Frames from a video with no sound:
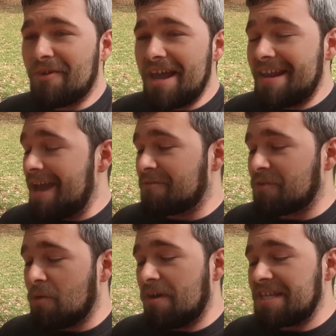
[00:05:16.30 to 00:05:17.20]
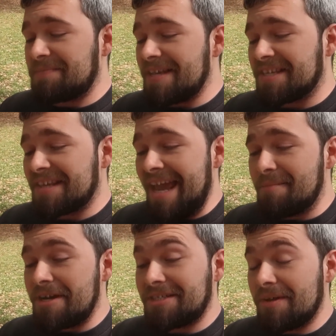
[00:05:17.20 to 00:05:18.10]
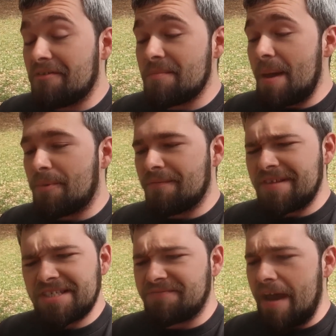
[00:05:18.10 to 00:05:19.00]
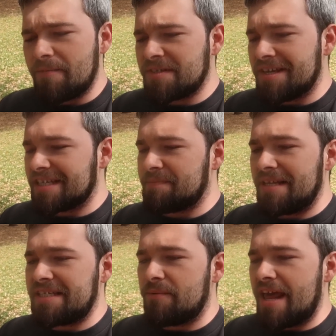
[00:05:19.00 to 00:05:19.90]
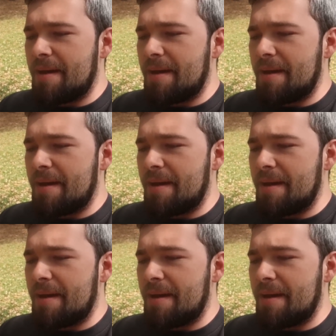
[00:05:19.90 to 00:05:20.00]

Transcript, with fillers: ran out of recording space on the camera, so I don't remember if this is five or six, but let's see what